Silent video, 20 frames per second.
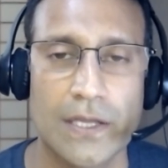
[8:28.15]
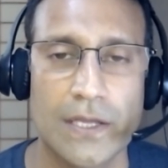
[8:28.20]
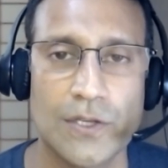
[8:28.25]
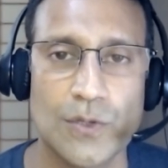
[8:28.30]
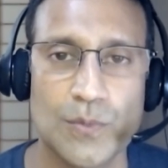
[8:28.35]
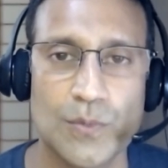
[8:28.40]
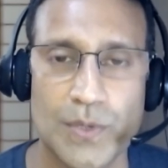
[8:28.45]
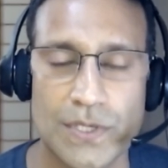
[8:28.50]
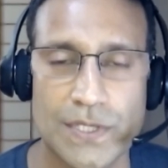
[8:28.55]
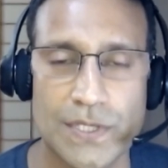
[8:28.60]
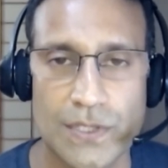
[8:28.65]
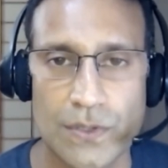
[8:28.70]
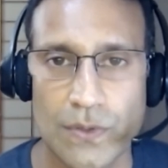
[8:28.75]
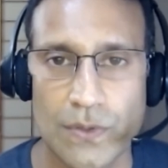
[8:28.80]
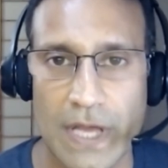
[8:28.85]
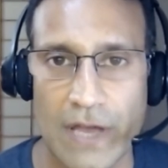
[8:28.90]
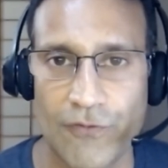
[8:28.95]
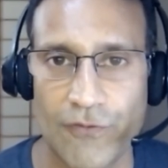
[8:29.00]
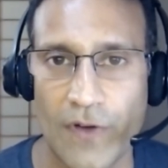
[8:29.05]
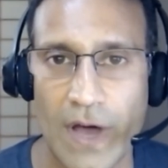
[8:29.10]
you
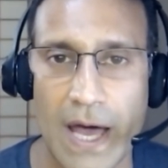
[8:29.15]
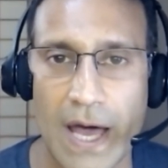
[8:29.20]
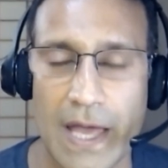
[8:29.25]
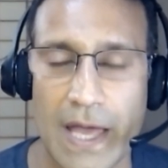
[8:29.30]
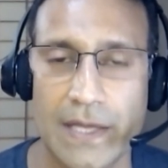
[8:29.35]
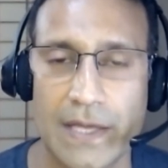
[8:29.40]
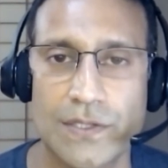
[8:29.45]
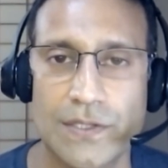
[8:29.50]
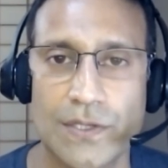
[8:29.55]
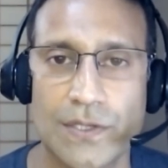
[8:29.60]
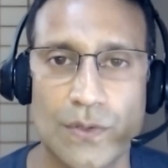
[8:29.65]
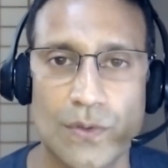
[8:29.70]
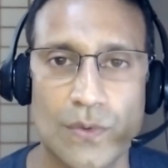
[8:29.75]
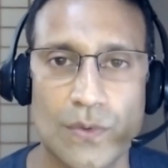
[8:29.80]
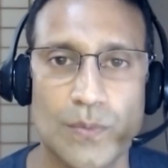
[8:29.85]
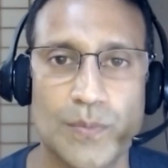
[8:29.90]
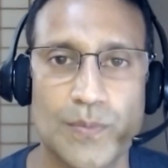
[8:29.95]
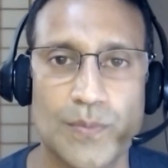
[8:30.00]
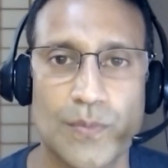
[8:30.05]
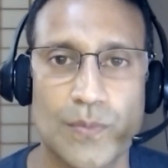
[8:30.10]
pursued FI
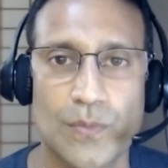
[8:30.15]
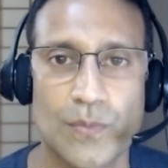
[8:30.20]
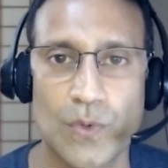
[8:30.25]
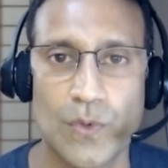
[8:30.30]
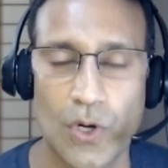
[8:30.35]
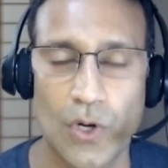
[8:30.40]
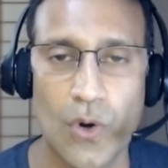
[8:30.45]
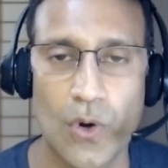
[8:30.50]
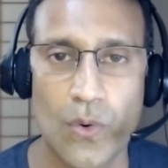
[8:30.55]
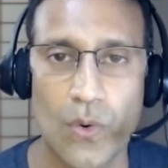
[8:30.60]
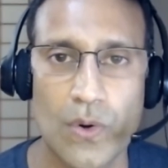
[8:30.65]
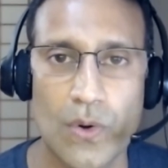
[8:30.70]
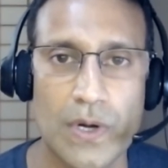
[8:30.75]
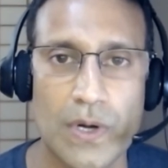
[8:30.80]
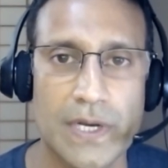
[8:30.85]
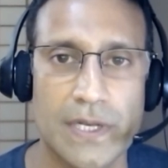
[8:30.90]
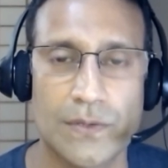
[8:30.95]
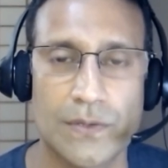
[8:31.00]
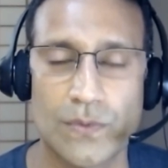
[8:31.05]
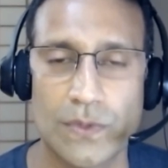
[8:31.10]
to
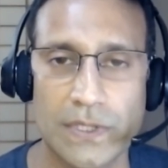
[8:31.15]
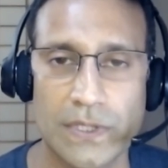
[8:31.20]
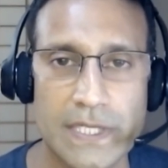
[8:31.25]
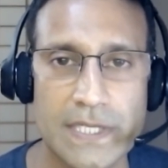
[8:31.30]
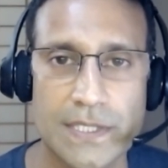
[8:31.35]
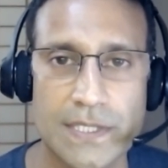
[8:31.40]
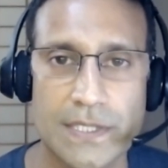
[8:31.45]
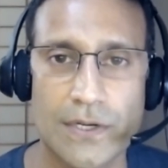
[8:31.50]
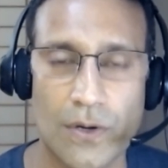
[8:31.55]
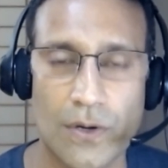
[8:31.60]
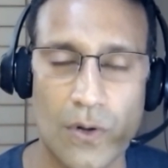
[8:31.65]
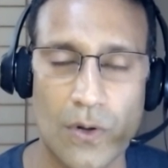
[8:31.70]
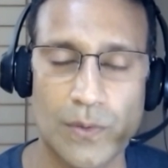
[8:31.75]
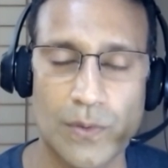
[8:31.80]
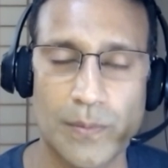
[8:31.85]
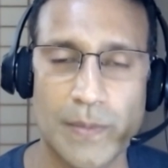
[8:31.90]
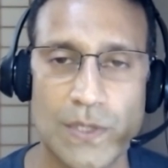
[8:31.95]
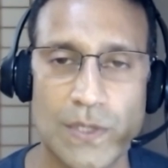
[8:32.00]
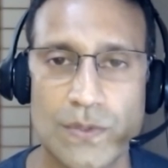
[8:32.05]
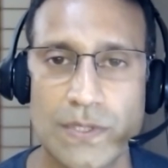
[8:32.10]
record and release your
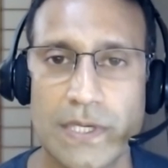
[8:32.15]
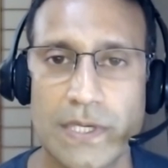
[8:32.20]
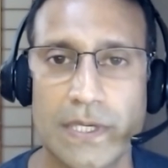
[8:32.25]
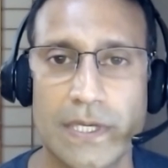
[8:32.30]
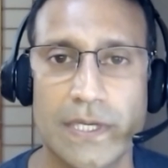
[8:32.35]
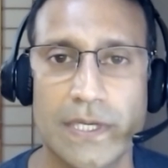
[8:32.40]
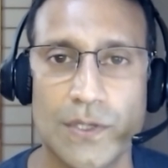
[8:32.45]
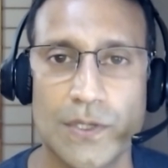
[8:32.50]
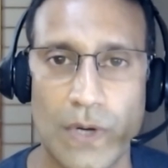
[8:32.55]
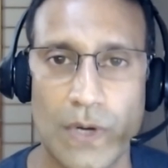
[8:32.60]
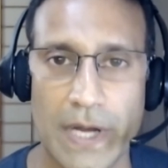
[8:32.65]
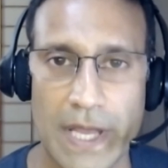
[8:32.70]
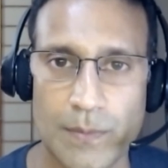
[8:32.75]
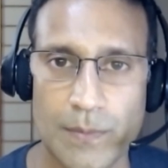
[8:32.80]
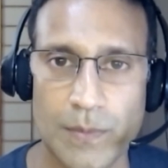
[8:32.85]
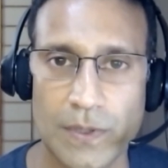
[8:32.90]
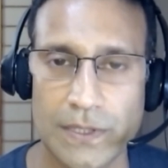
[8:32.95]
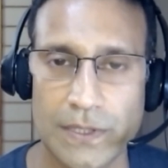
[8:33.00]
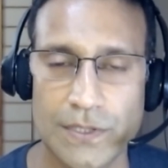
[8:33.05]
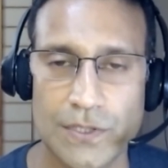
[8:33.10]
own music, and you were
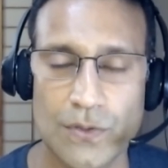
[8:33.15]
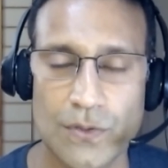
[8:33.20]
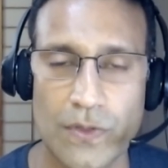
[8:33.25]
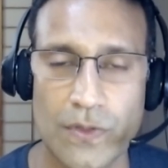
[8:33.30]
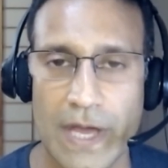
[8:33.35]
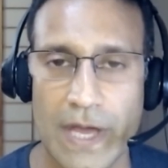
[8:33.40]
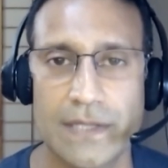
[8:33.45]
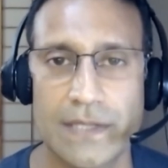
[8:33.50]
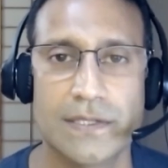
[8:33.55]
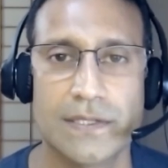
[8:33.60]
able to do that.